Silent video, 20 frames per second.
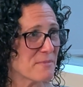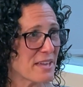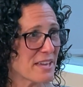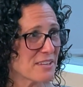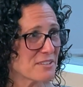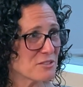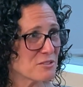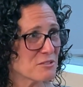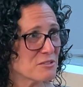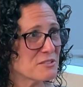it
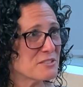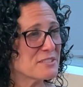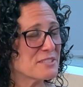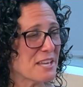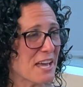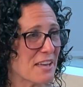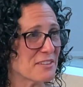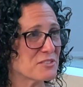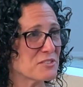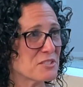matters.
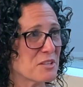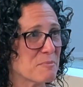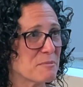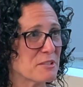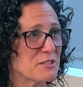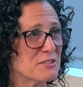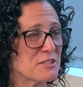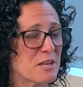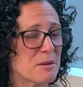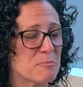Yes, some
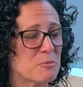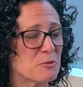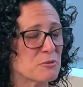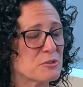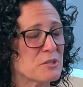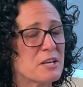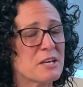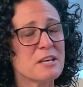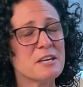examples.